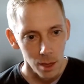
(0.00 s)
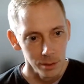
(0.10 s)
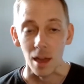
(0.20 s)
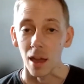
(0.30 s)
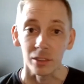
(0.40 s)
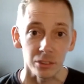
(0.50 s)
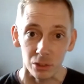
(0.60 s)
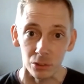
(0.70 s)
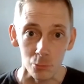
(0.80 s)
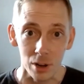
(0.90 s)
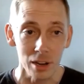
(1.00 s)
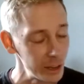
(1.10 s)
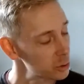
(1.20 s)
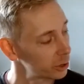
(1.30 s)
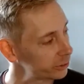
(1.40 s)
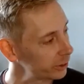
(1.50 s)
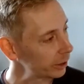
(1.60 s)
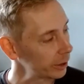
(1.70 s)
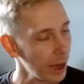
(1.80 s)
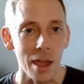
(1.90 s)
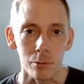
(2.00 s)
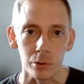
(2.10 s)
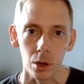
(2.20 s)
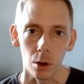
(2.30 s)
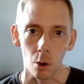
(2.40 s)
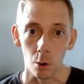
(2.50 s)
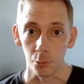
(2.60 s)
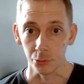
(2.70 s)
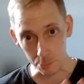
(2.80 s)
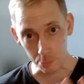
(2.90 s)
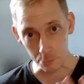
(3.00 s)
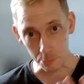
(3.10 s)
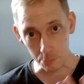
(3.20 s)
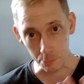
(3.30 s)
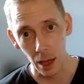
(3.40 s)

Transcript: Yeah, it's a really interesting area of debate.